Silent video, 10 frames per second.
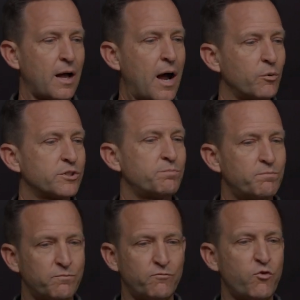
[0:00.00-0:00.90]
I was
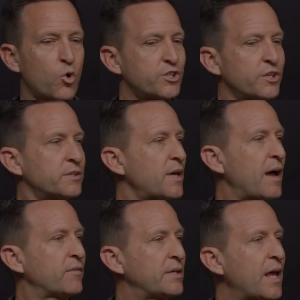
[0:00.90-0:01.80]
fortunate to
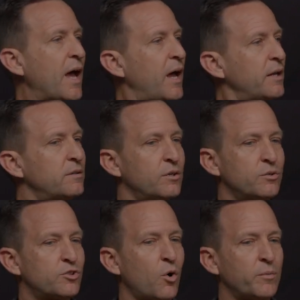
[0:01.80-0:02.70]
have a dad
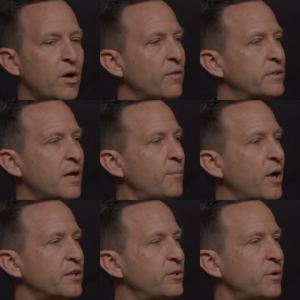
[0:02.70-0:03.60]
who told me all the time
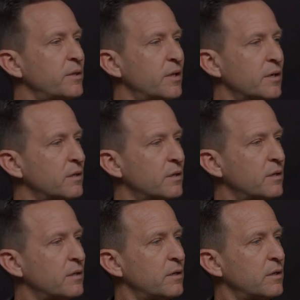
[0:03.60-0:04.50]
I could do anything.
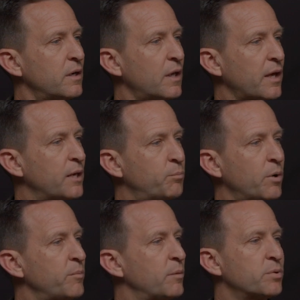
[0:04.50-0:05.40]
And like he
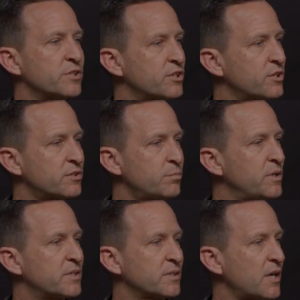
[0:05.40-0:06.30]
put me in positions to
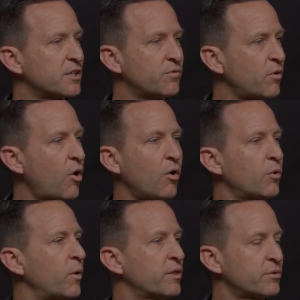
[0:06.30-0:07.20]
be successful all
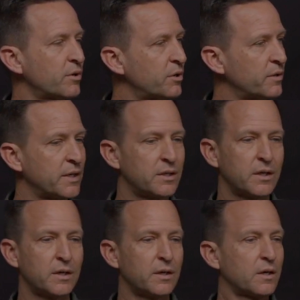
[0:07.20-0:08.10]
the way through. And then
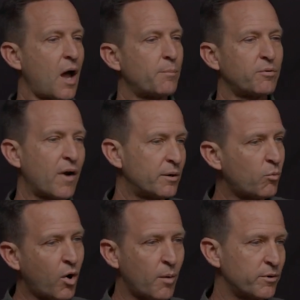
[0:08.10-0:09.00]
God provided
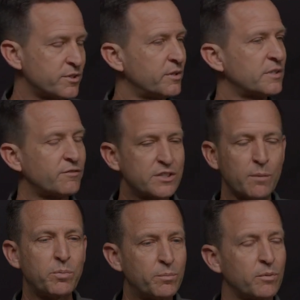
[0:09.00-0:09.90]
more opportunities. I've just
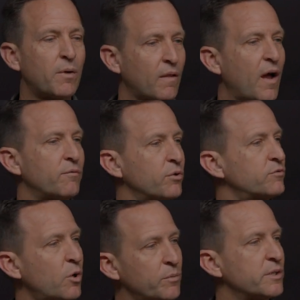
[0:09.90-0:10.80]
had people in my life who
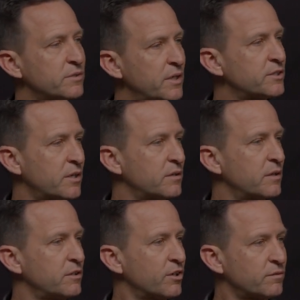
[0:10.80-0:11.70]
have told me it's
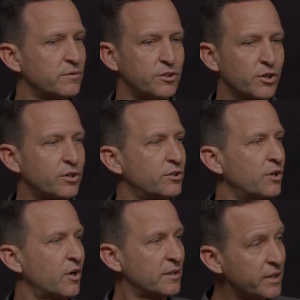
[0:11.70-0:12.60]
you're
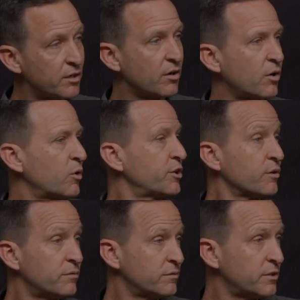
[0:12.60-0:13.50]
a leader, or
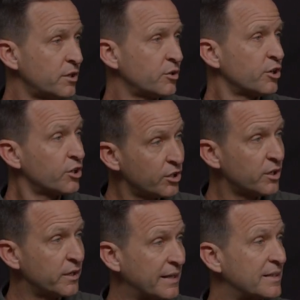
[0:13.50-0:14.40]
you're
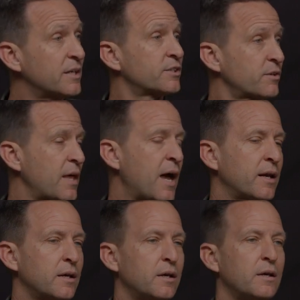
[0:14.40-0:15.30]
good at this or
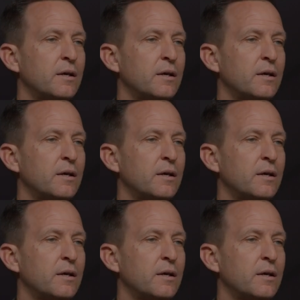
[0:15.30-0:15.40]
that.